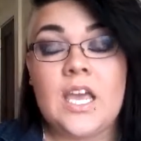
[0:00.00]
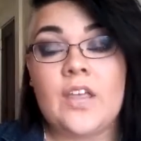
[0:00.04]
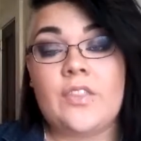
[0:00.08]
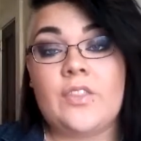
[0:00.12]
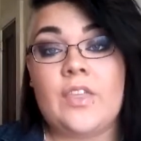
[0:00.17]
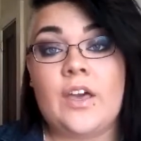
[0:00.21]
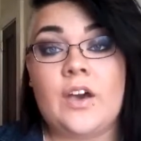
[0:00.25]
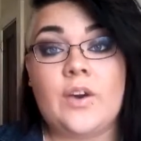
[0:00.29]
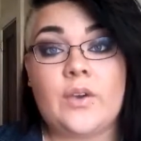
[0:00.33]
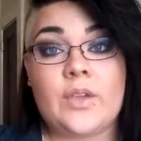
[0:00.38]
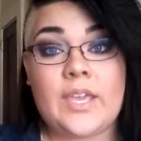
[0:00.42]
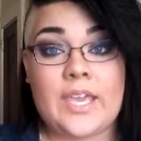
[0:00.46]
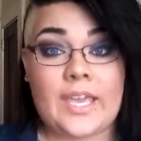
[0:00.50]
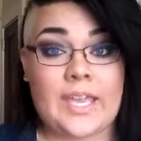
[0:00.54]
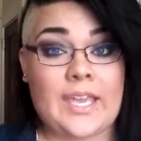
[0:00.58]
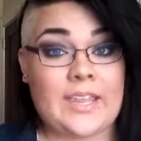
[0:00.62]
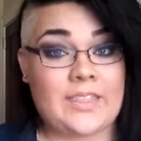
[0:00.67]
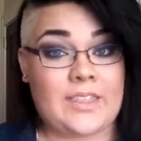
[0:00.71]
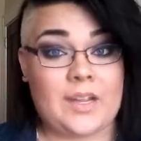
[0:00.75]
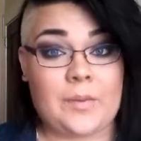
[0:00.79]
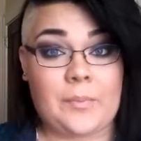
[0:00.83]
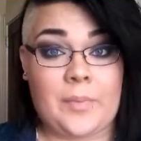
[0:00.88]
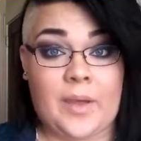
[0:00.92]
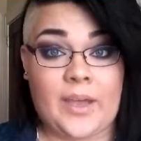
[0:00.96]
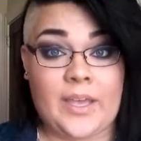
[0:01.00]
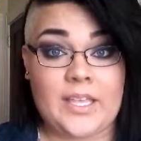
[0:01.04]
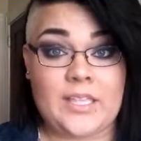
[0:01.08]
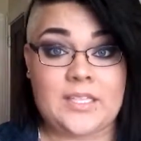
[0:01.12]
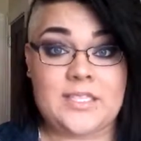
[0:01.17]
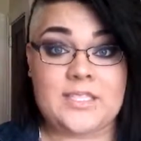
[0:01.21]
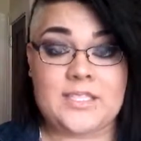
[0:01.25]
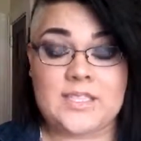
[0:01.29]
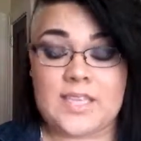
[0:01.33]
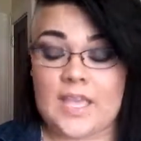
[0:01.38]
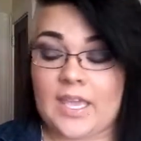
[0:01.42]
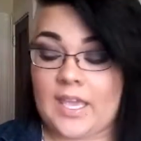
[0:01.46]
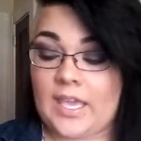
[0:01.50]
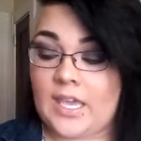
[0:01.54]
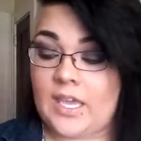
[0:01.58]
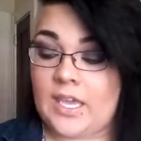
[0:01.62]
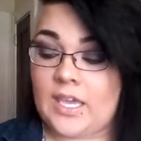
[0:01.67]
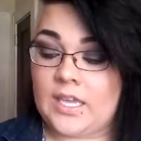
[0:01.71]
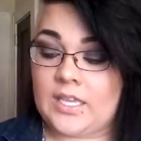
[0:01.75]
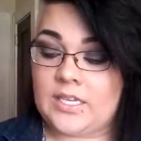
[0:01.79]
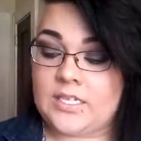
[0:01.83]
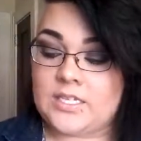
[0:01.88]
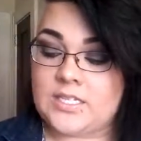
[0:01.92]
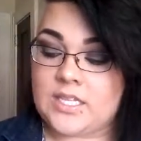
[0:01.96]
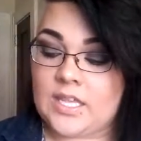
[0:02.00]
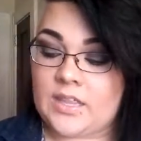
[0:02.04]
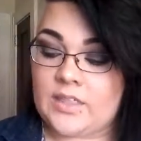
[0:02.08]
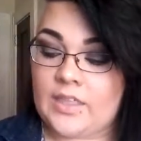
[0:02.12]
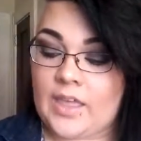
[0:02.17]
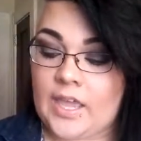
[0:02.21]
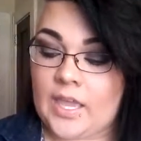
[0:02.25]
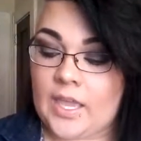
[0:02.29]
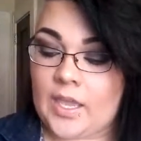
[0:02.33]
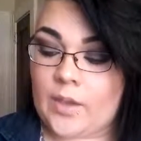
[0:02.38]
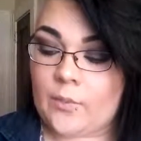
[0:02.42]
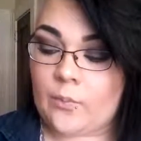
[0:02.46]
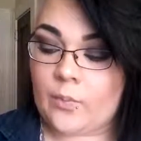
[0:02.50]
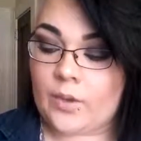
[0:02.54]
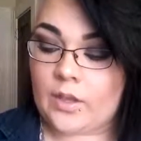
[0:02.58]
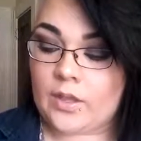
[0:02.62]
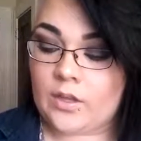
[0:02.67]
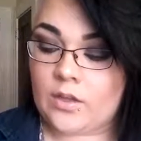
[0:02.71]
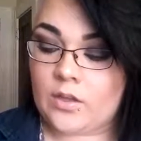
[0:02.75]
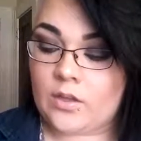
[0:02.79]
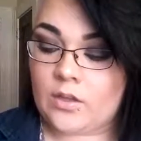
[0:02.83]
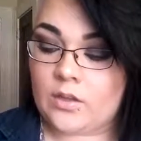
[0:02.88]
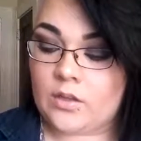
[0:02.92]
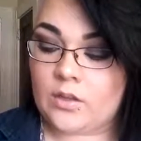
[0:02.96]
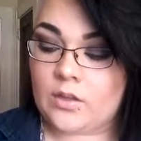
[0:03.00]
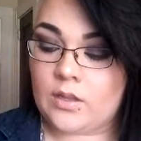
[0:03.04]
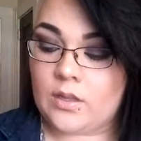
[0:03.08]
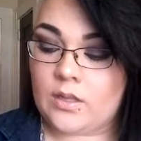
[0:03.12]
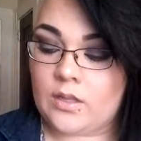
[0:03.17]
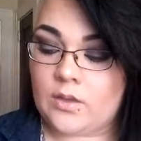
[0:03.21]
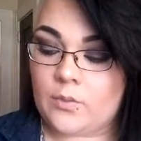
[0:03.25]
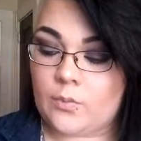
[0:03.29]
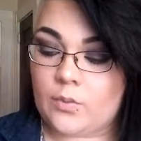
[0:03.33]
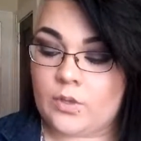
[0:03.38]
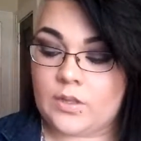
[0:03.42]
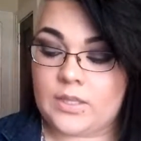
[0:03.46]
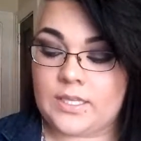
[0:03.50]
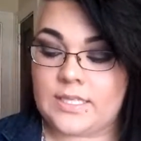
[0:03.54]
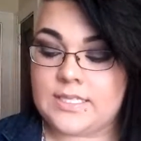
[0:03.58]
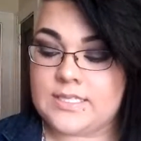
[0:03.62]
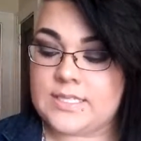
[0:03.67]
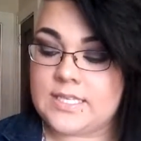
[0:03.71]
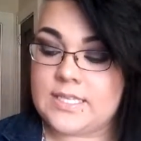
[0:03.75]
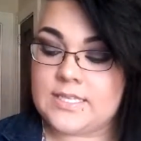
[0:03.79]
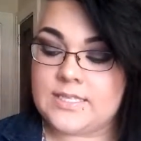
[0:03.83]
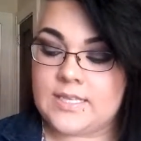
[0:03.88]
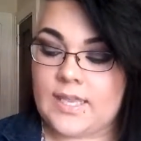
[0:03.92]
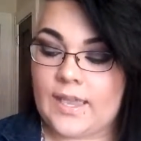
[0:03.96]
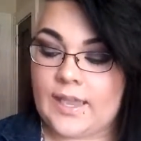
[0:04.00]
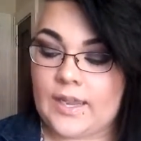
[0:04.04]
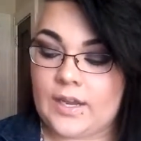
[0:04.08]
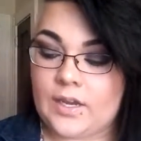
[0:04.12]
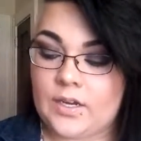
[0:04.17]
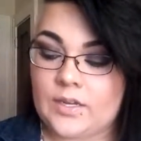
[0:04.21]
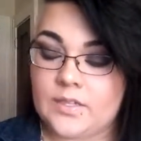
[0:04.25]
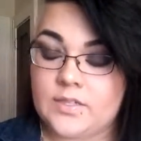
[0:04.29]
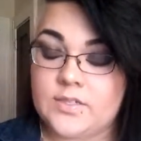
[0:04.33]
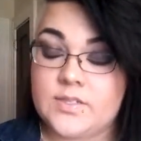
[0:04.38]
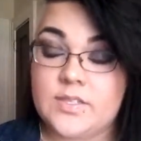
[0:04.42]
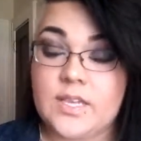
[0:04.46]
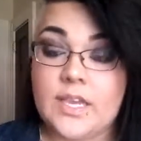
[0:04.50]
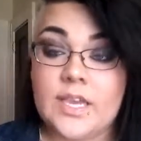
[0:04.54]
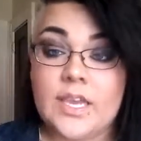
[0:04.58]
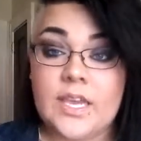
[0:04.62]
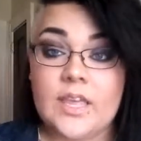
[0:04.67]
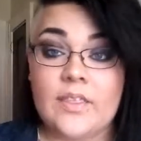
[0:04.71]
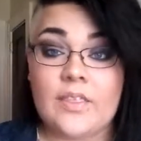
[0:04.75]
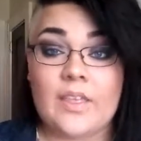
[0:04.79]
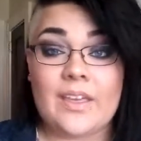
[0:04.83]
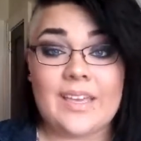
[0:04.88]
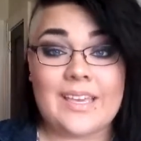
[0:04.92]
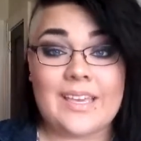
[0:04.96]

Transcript: they'll kick at their butts and they will release these hairs. They